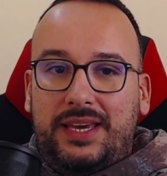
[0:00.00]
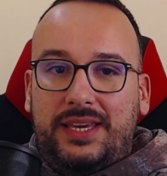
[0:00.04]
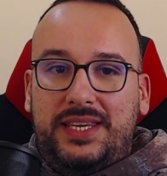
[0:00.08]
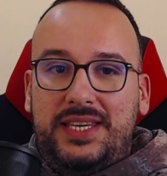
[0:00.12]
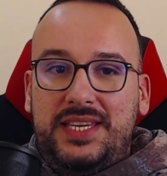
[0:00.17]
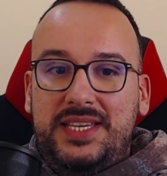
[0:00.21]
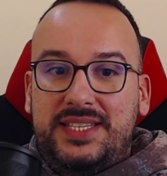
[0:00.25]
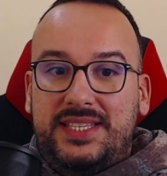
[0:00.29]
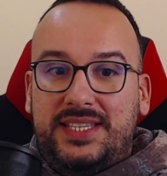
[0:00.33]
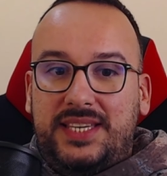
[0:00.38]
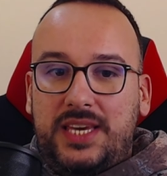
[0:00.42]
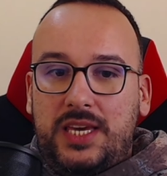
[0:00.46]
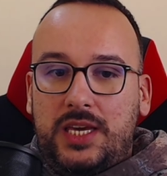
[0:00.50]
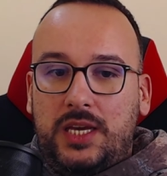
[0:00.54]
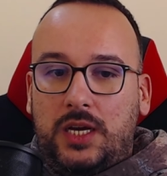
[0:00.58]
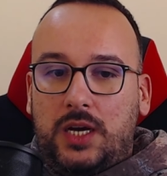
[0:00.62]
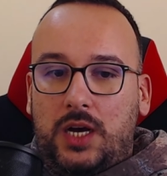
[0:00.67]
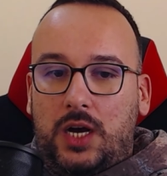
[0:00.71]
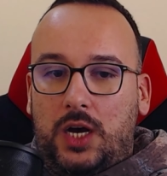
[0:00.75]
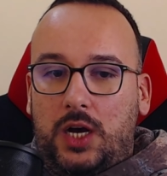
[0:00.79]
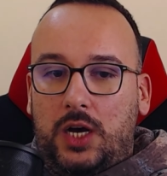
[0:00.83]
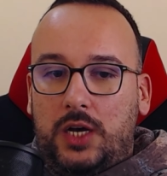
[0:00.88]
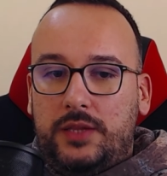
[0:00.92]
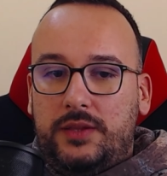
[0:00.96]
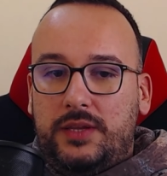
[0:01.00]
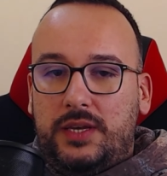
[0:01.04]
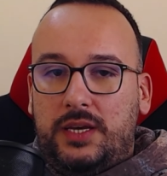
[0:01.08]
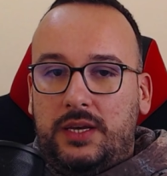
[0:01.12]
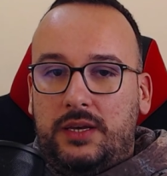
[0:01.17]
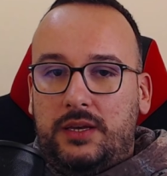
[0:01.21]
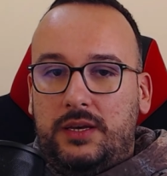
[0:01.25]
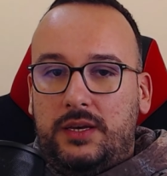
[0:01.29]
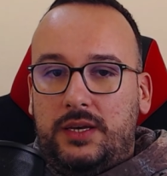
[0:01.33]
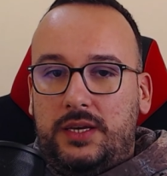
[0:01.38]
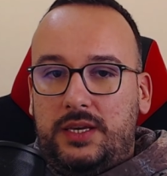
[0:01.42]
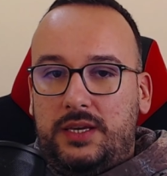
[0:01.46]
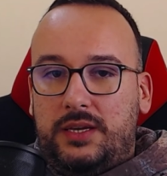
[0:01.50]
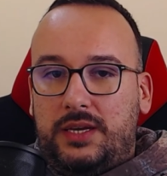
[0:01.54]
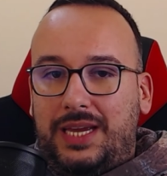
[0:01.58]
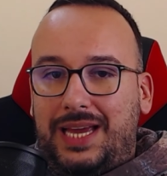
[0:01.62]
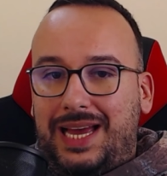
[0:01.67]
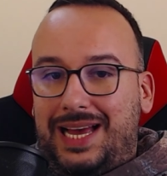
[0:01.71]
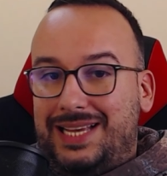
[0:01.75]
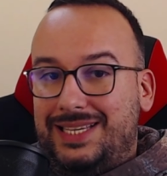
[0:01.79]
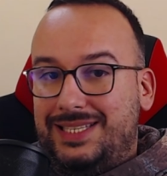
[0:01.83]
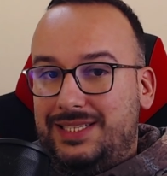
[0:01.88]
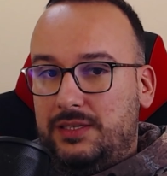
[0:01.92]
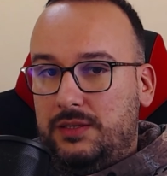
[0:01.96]
his king on a
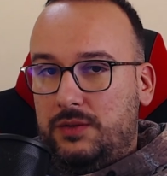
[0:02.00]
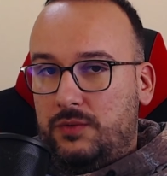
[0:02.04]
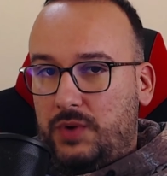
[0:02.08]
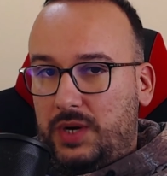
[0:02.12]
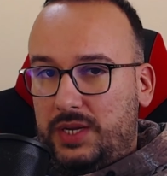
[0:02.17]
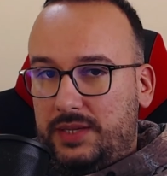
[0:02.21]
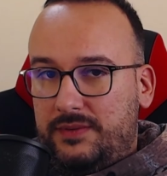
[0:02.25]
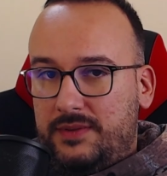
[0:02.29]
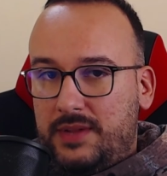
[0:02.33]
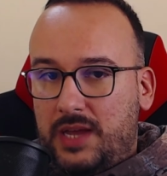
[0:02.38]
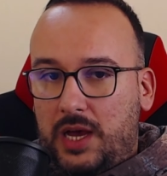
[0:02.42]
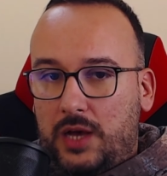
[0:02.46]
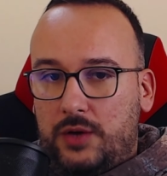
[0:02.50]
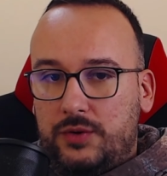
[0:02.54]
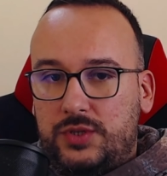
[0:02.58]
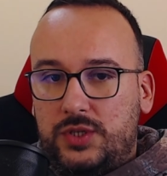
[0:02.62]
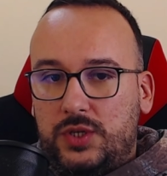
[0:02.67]
castle right now.